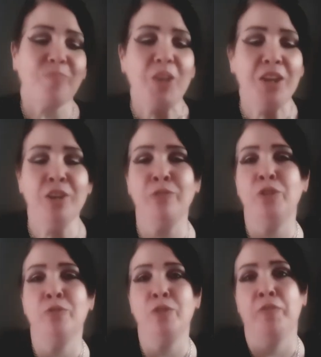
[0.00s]
If
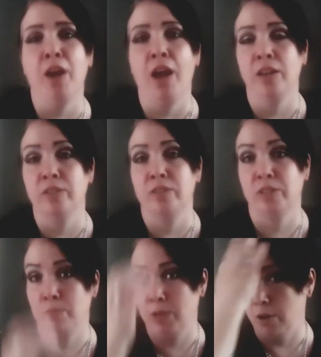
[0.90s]
you've never
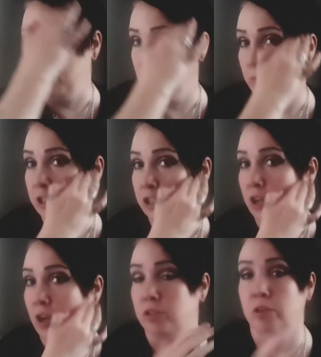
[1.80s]
seen me open a witch
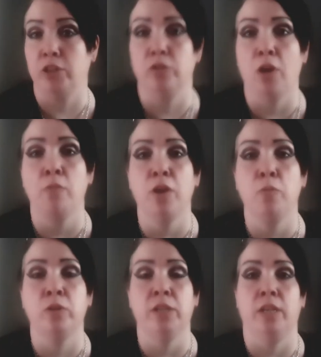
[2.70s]
casket or you don't know
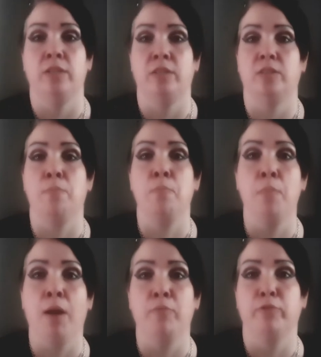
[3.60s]
what it is, it's a
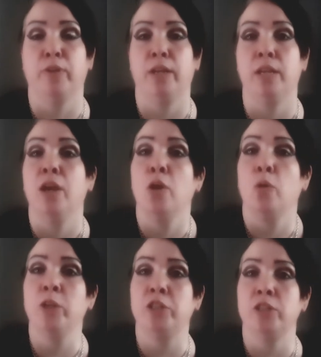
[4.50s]
monthly
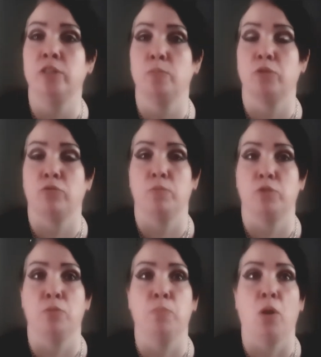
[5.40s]
witchy
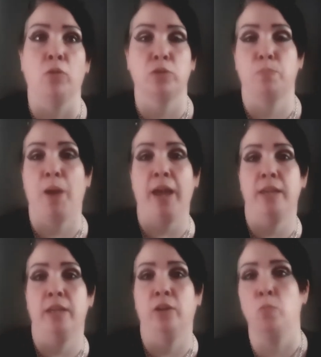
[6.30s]
subscription box,
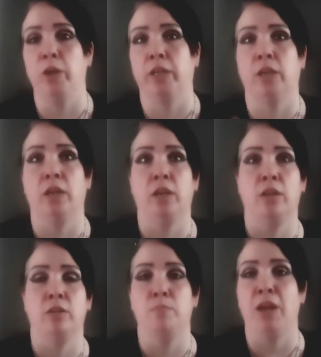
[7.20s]
pagan,
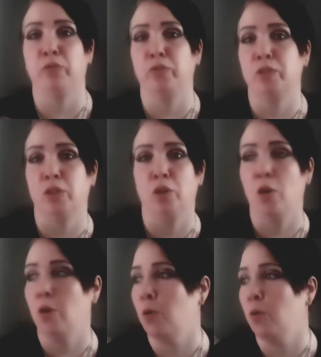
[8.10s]
Wiccan,
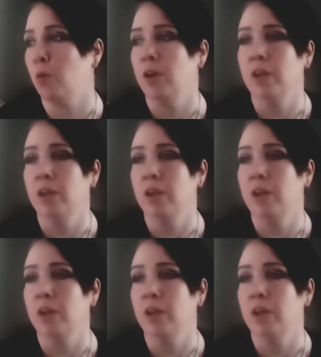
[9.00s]
metaphysical,